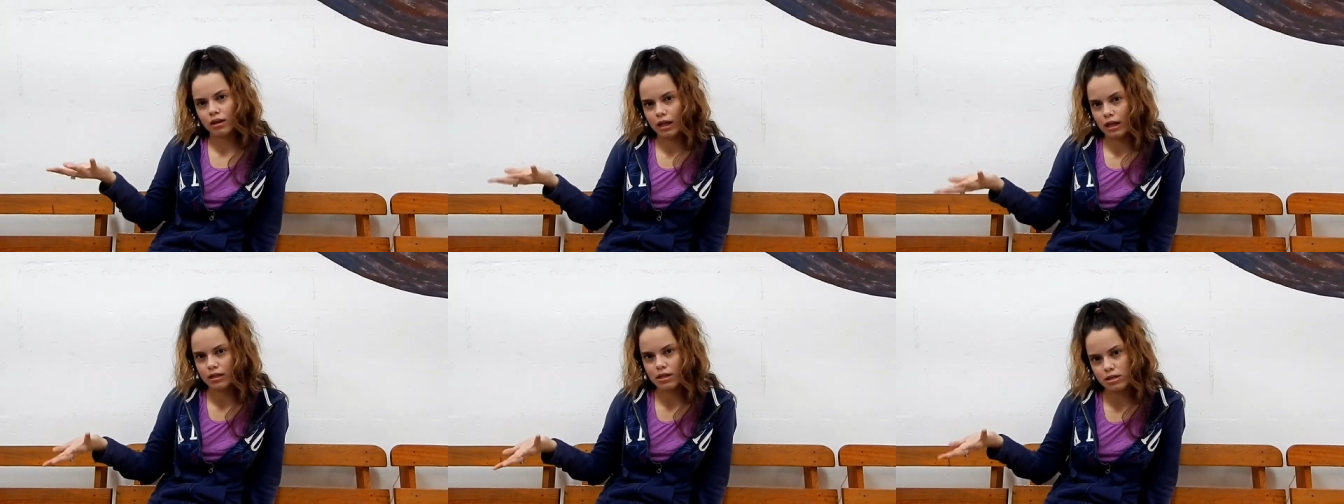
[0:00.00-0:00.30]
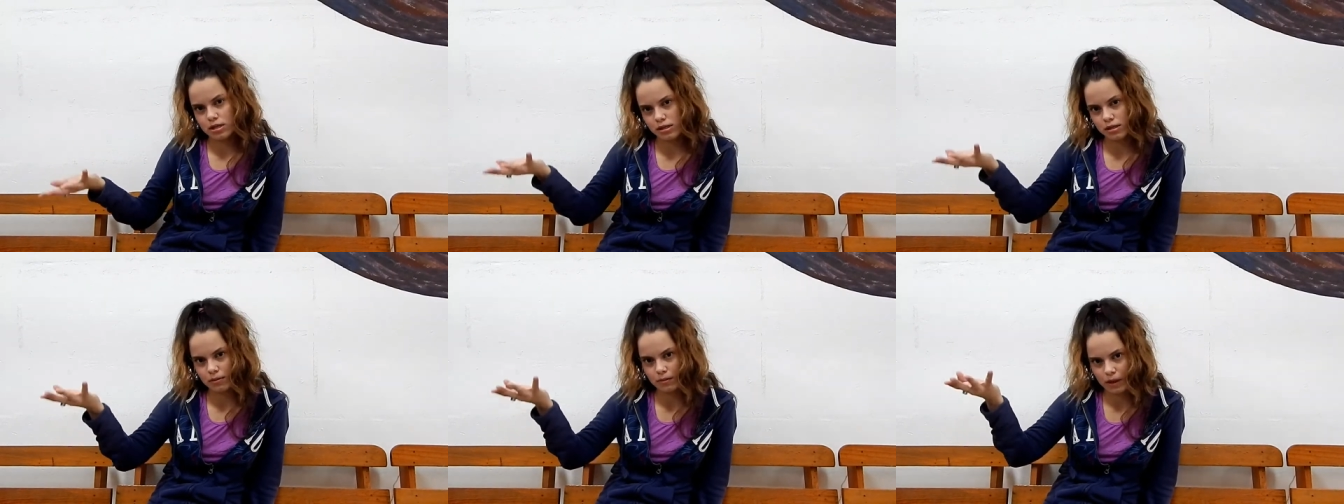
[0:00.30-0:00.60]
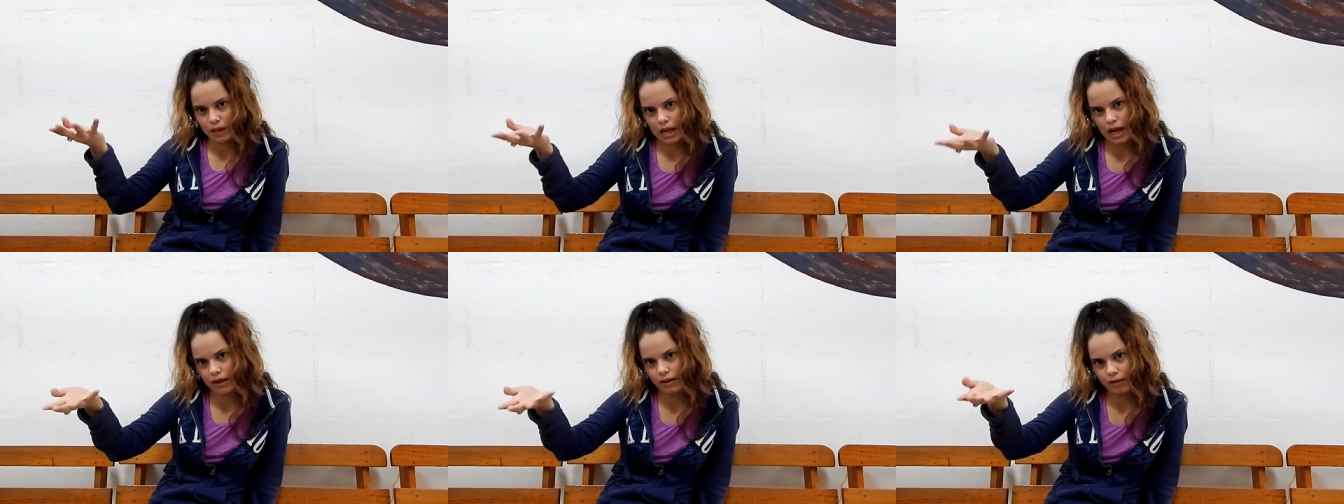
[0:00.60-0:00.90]
let's
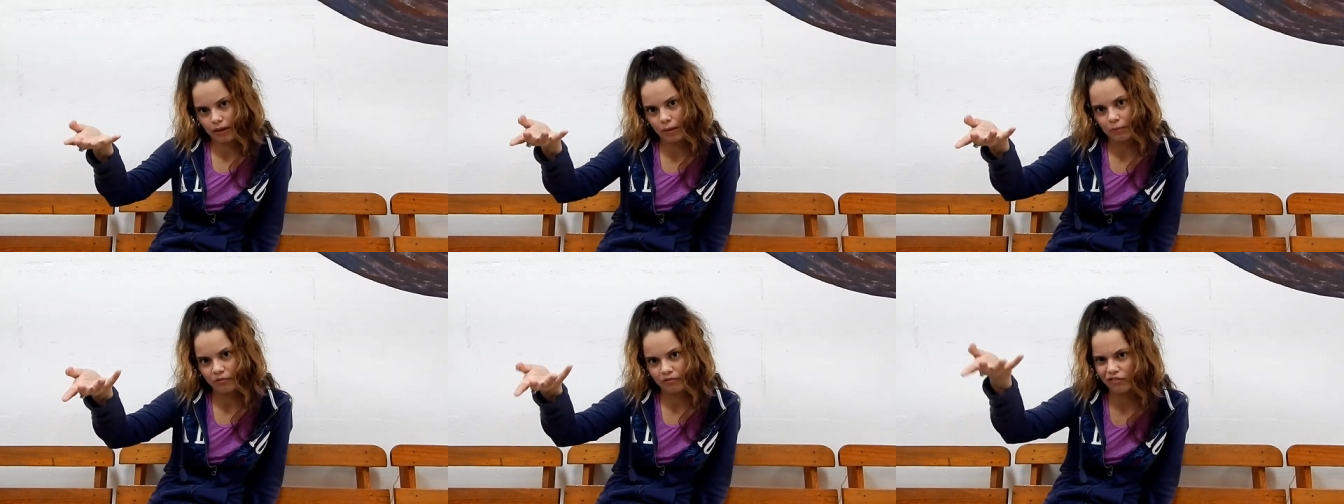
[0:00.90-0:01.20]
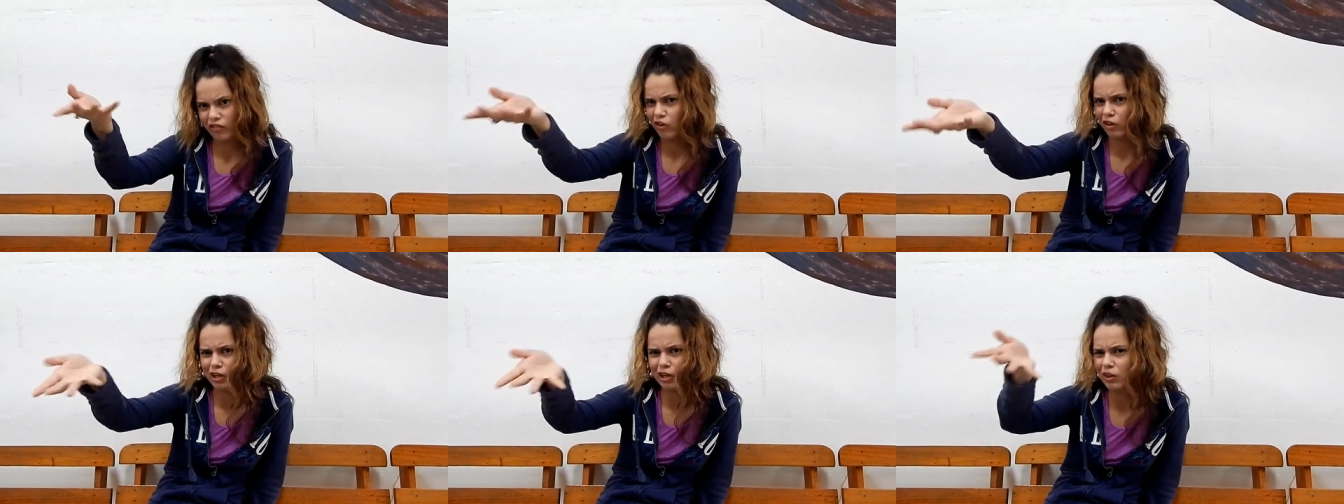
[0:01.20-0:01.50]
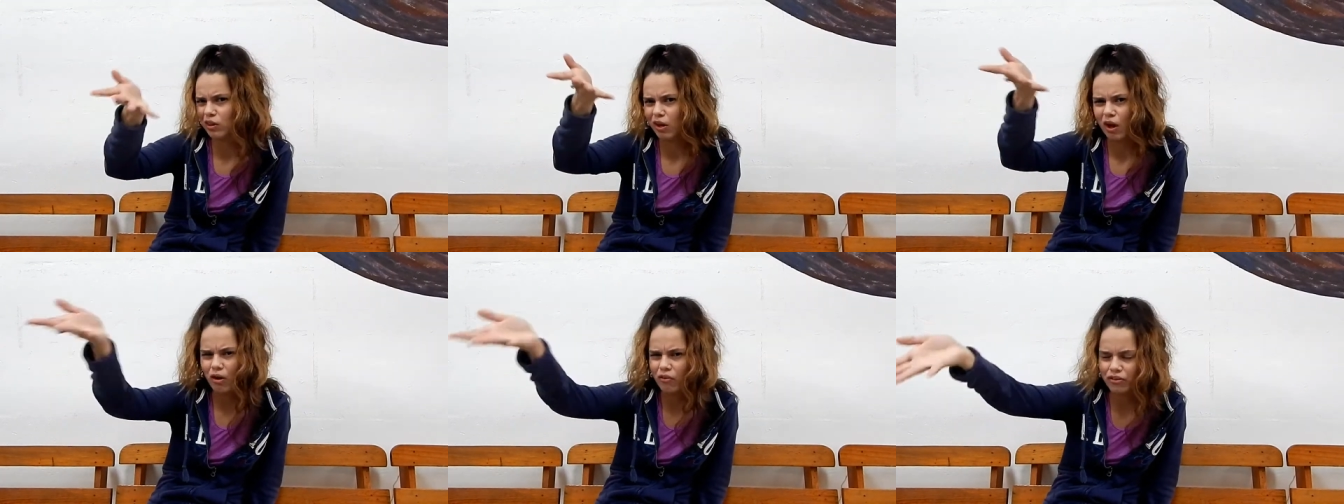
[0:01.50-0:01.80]
let them fall
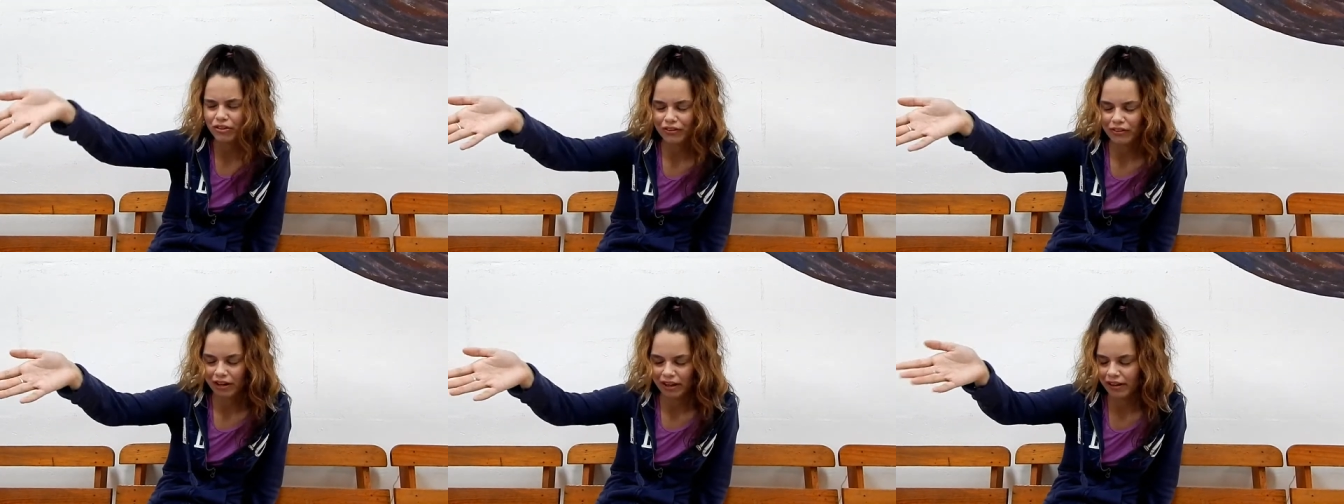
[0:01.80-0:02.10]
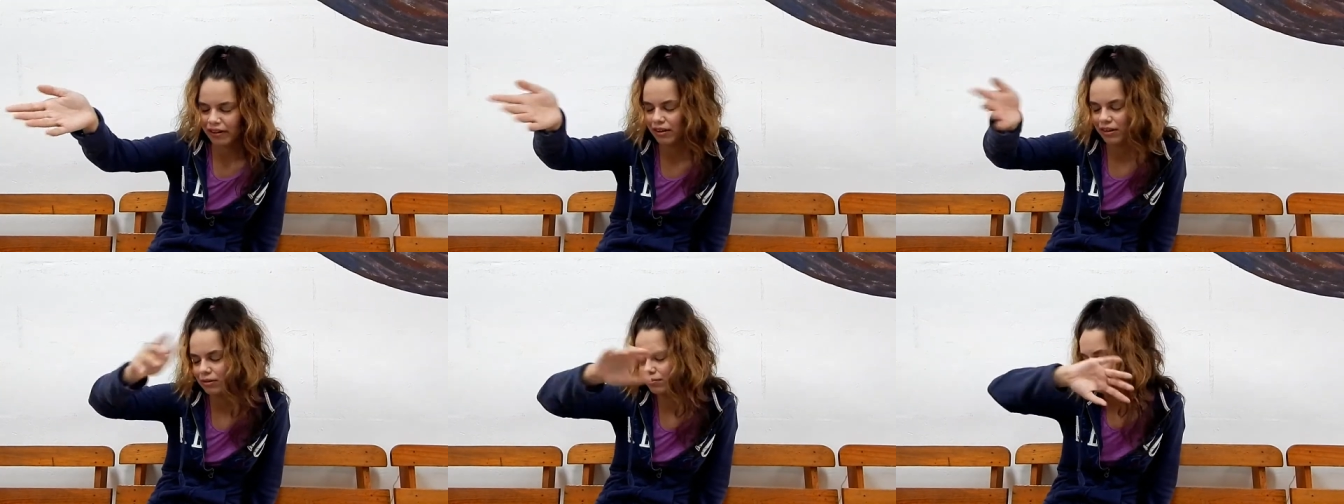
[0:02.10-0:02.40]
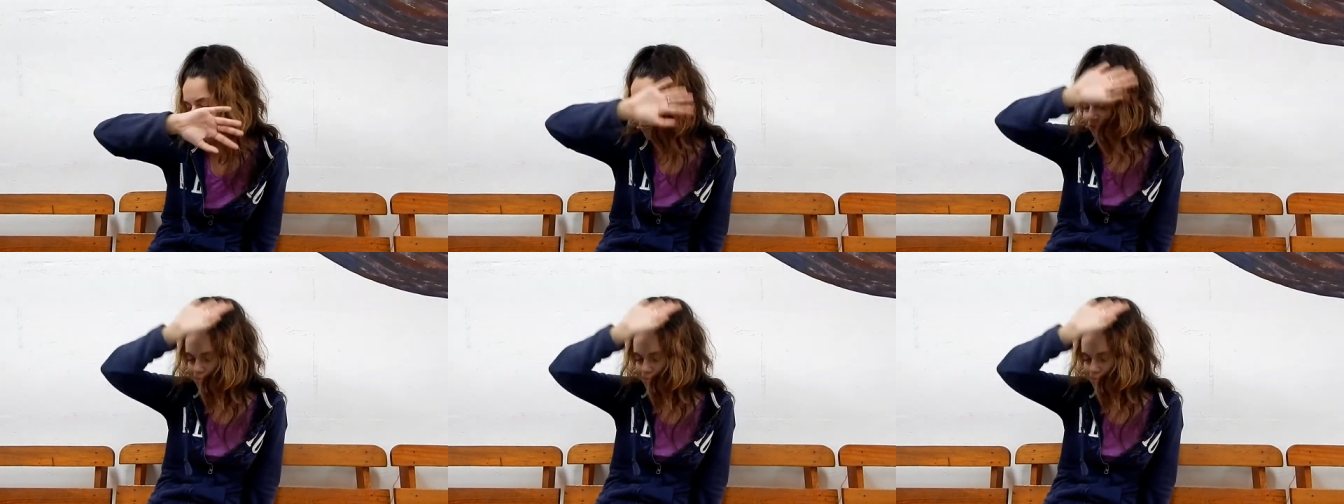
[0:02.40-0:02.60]
in love together.